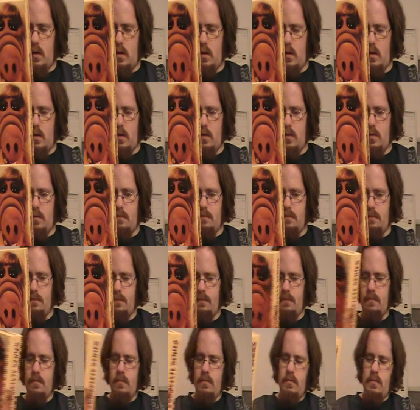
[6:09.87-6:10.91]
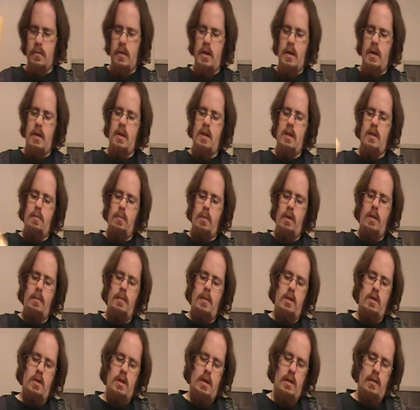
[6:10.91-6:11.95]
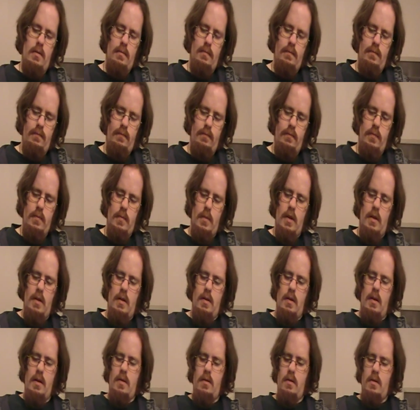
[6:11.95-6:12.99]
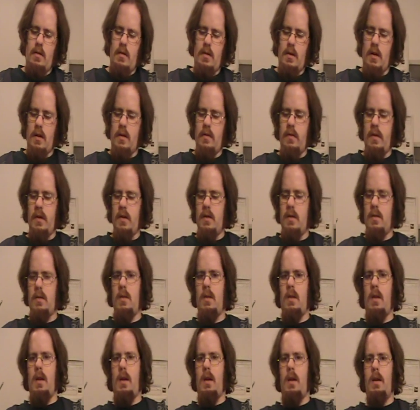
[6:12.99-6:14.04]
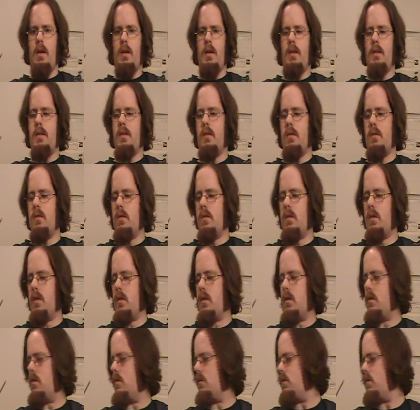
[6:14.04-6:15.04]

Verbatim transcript: Uh, but yeah, that's pretty much it. That's the size of it, and